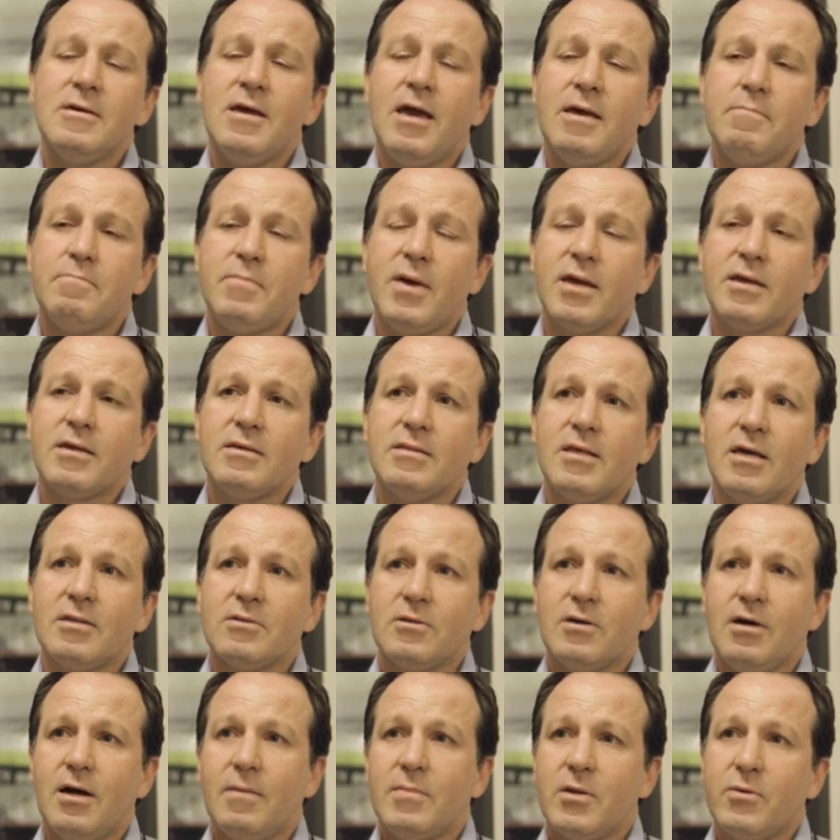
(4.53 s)
And back in that
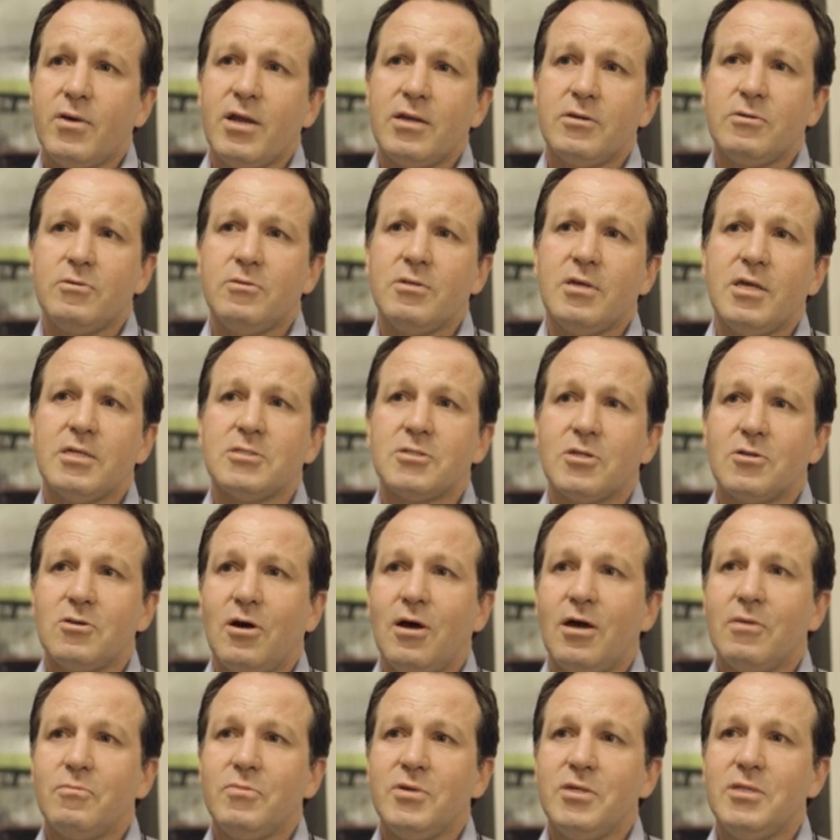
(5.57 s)
time, in around
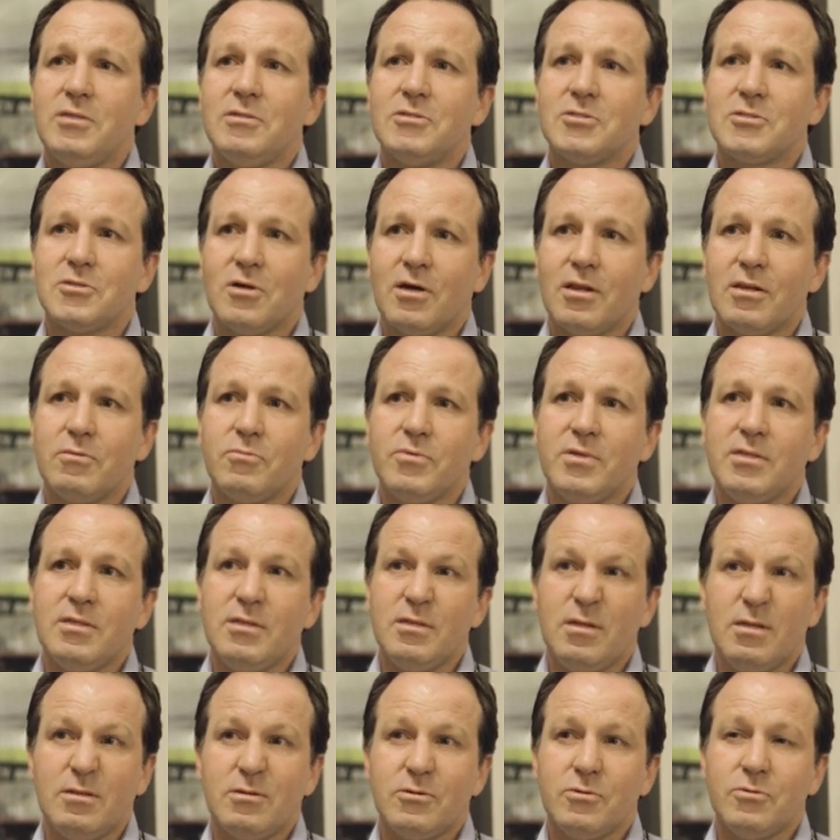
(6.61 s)
2009, we decided we
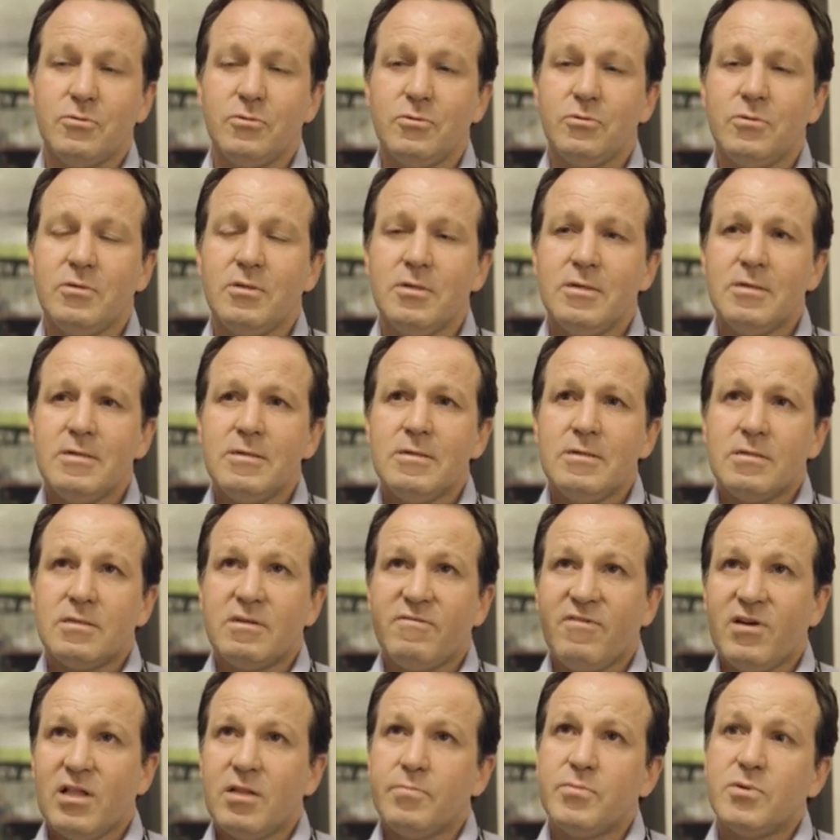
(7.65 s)
needed to
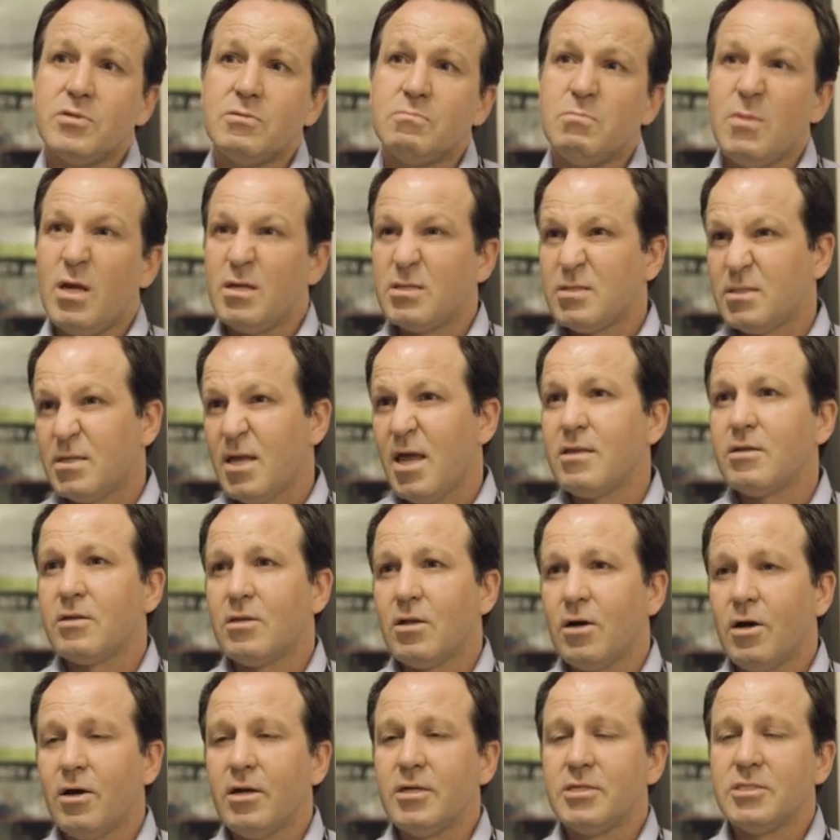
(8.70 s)
develop a
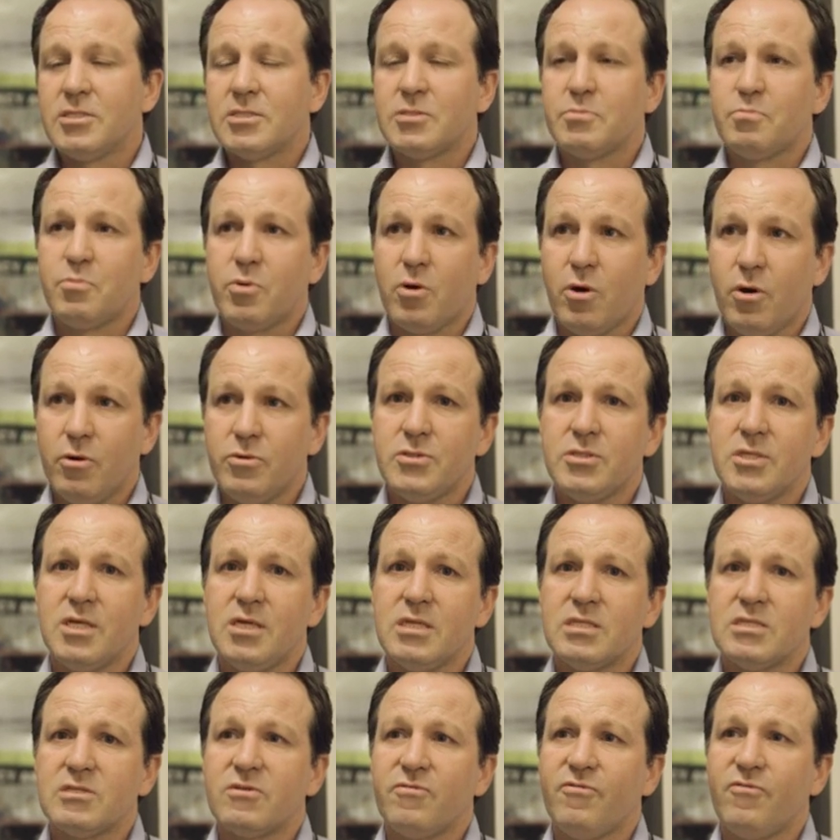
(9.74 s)
standardised
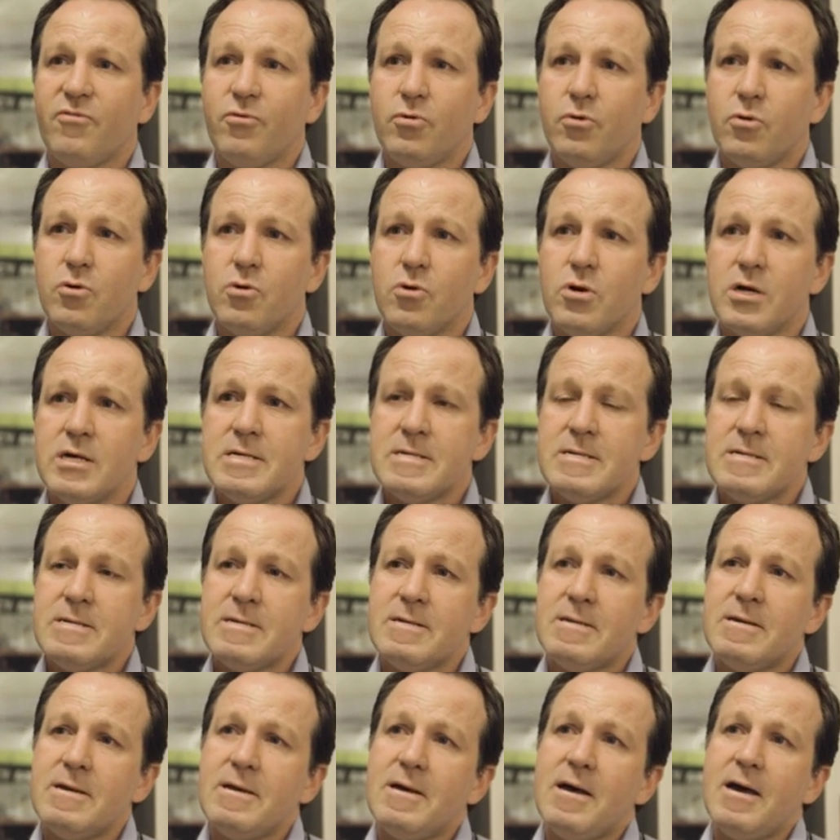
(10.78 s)
process for
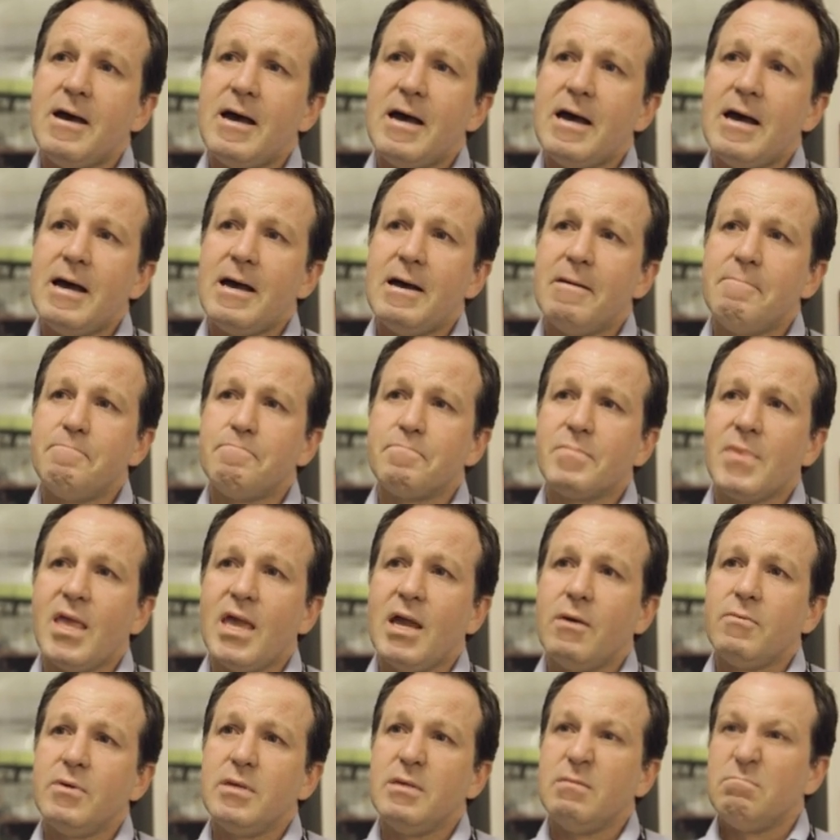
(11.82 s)

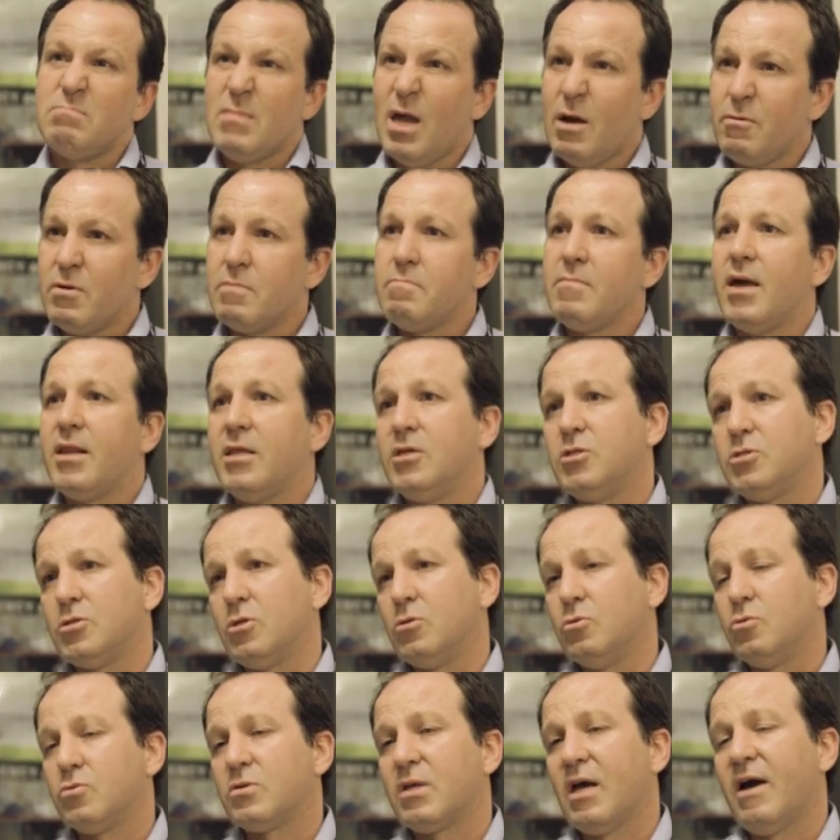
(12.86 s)
how we managed
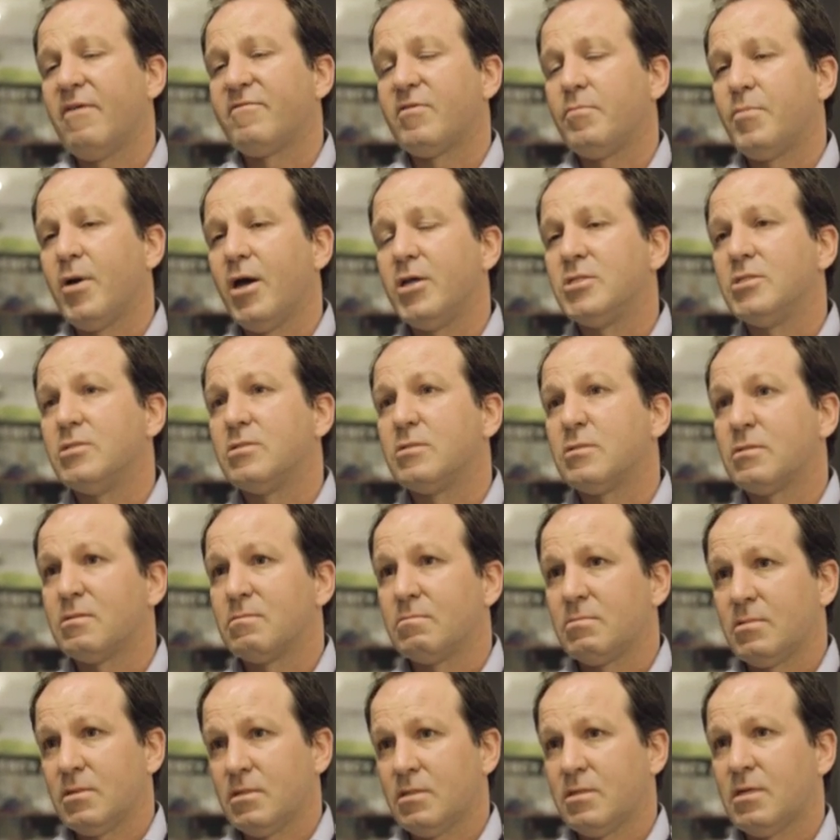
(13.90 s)
and looked after patients
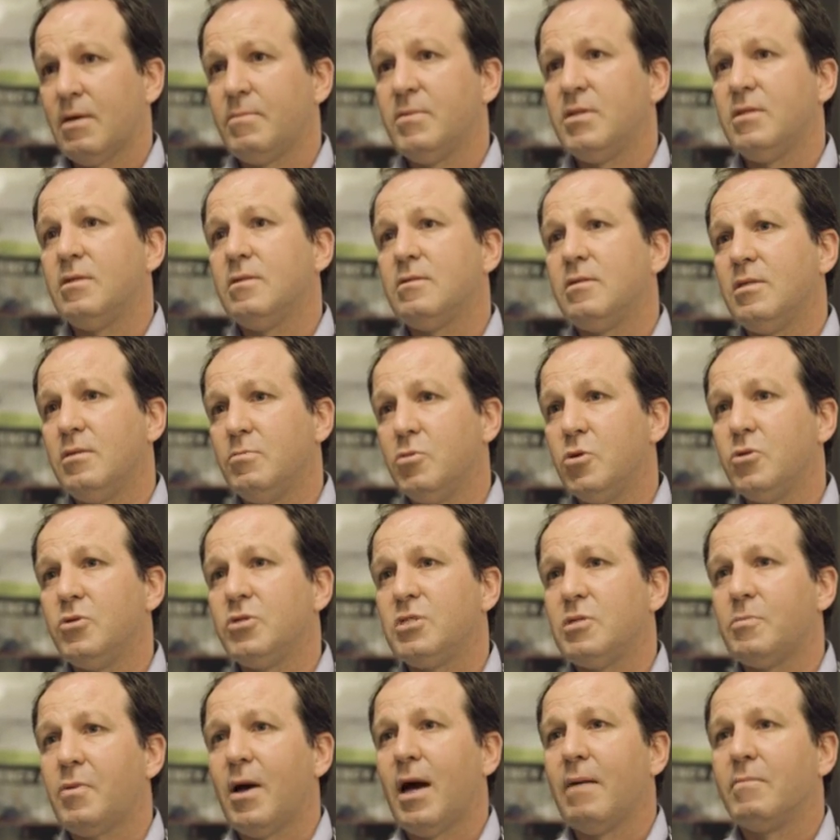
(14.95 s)
coming into the
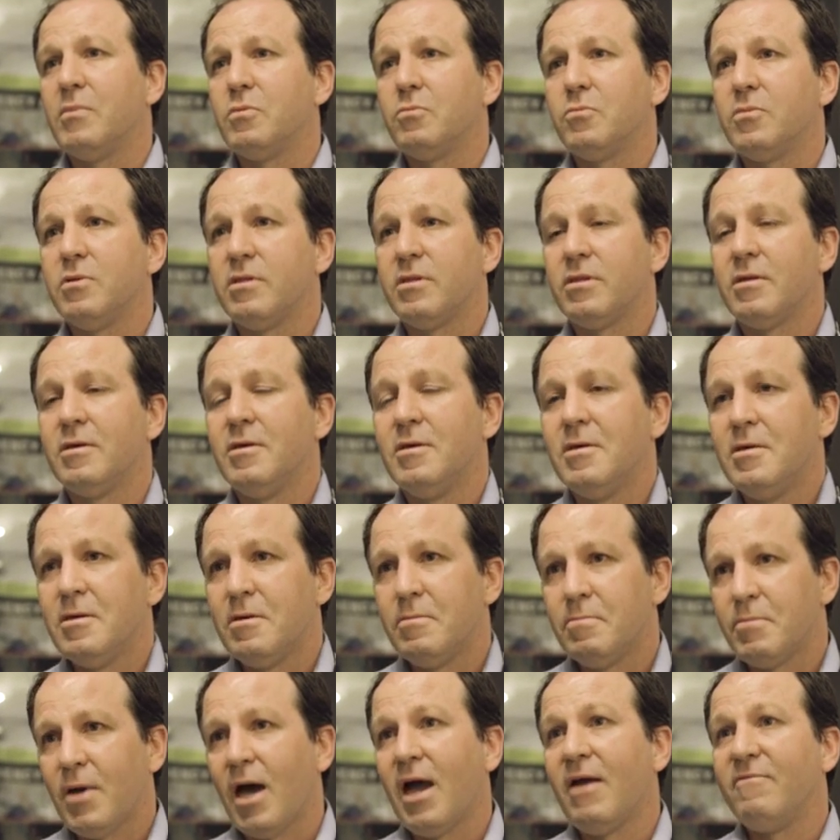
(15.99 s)
emergency department with
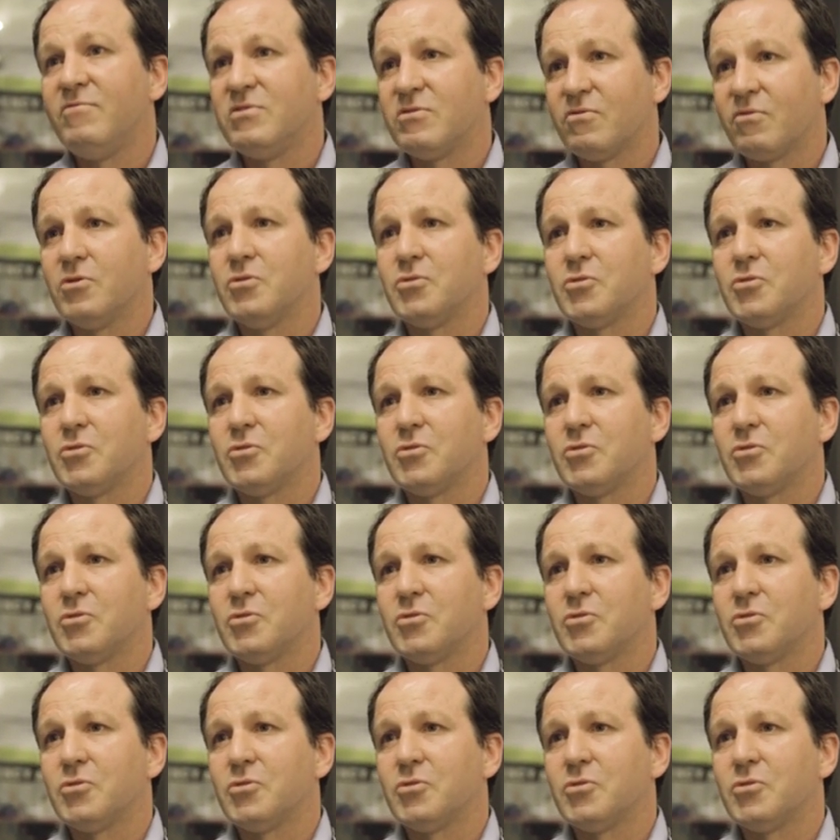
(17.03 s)
behaviours of